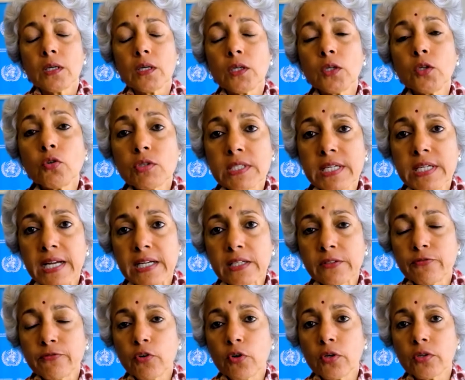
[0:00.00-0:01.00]
looked at
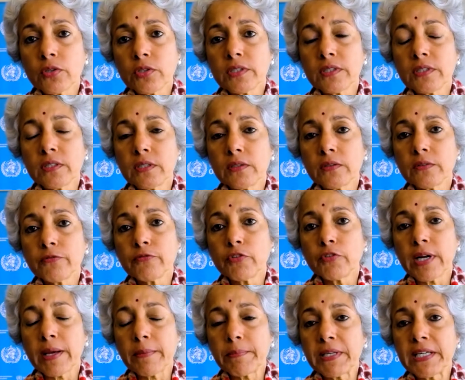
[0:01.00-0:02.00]
for
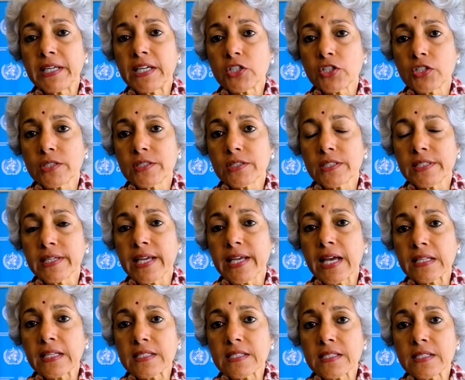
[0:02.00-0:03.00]
applications in
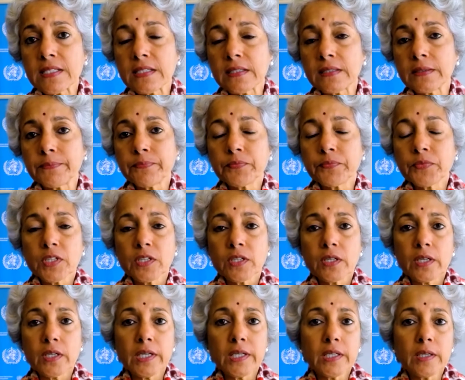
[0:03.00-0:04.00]
cancer,
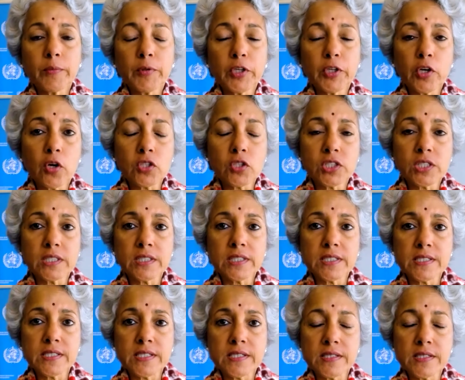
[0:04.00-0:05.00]
in immunological
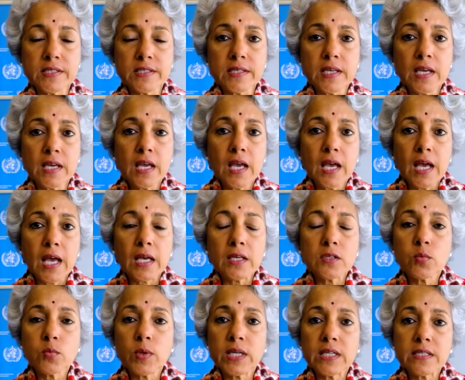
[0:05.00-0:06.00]
diseases,
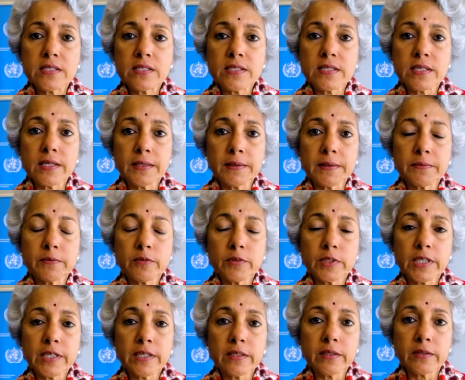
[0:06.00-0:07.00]
as well as
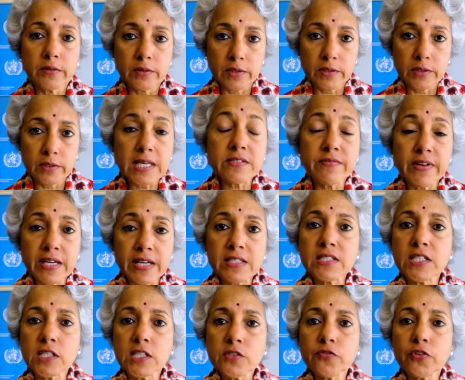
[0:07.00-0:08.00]
as
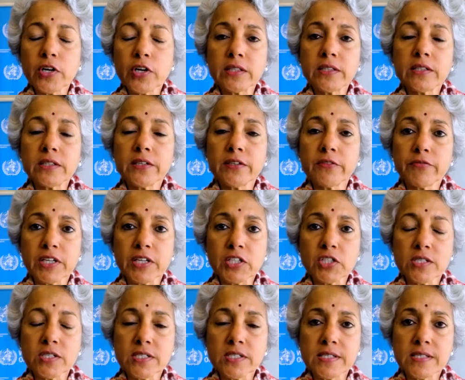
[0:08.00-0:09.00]
vaccines for other
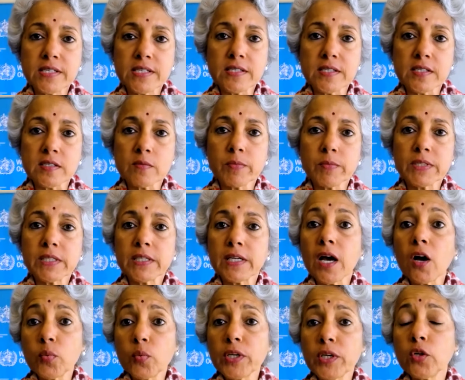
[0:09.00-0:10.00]
infectious diseases. But
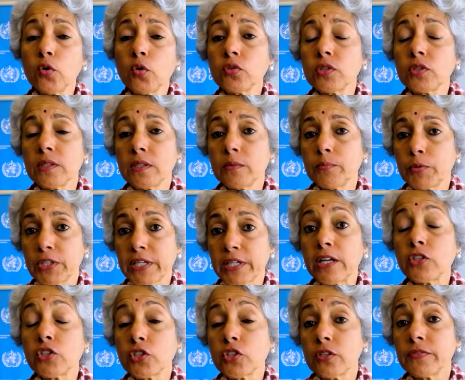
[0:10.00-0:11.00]
now we know the
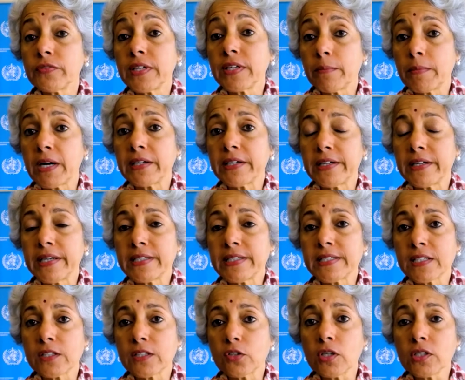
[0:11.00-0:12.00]
potential of the mRNA
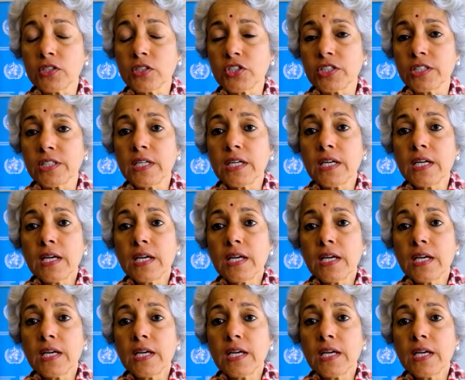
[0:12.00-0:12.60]
technology,